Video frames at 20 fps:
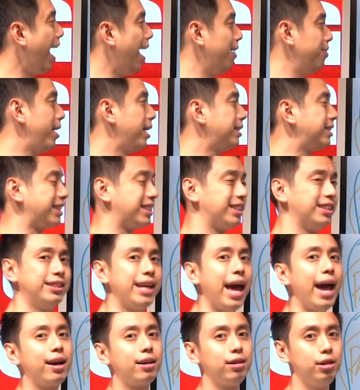And that's
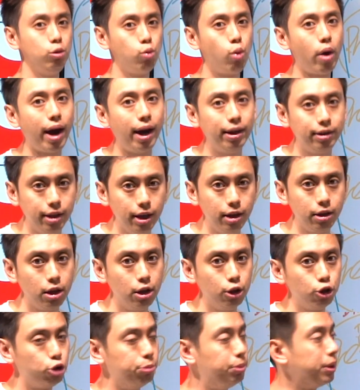exactly what I
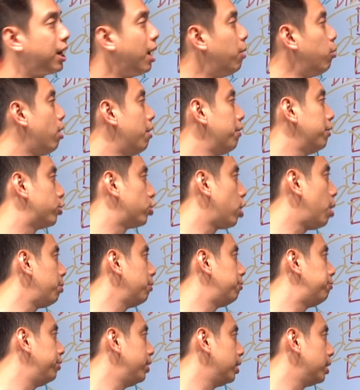did to become one of the
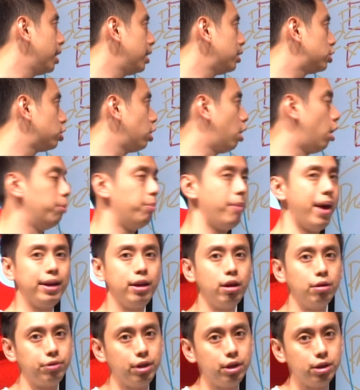affiliates on
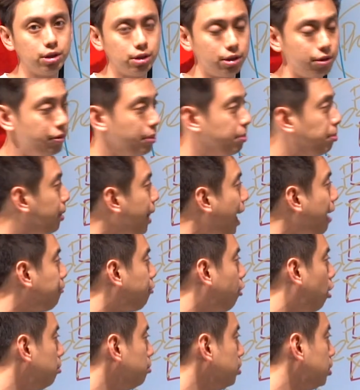many of these different
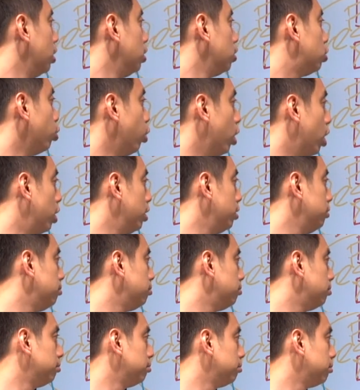platforms to earn
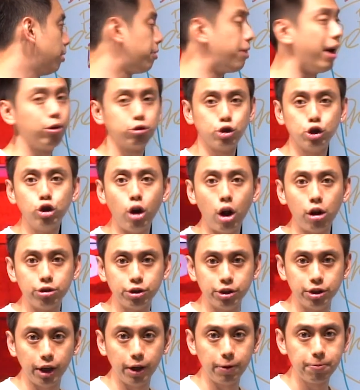
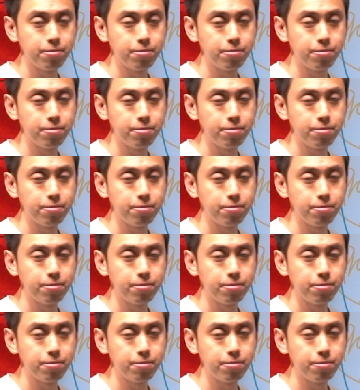$1,000 a day.